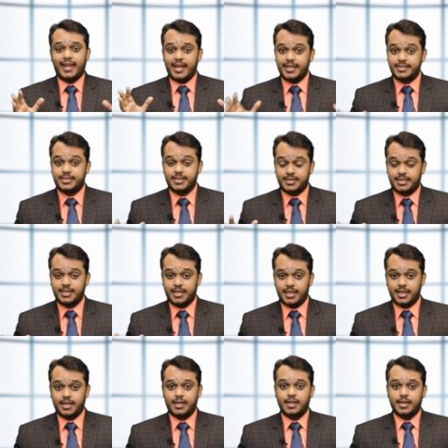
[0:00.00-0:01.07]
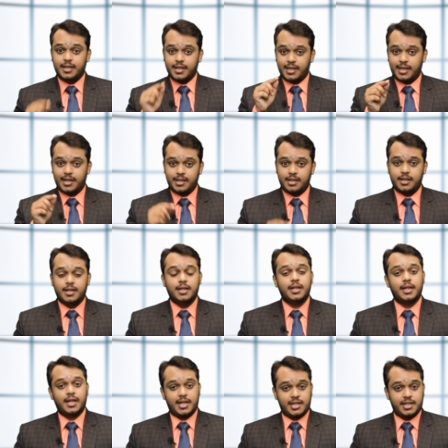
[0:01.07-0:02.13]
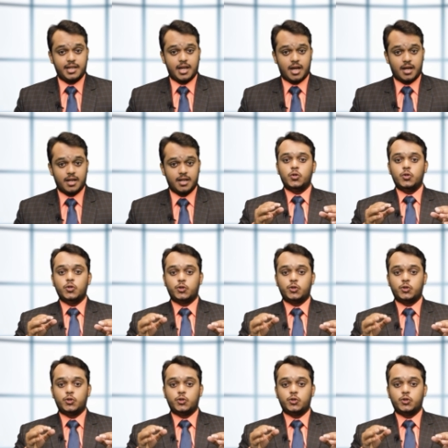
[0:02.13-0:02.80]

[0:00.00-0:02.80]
ACCA in India.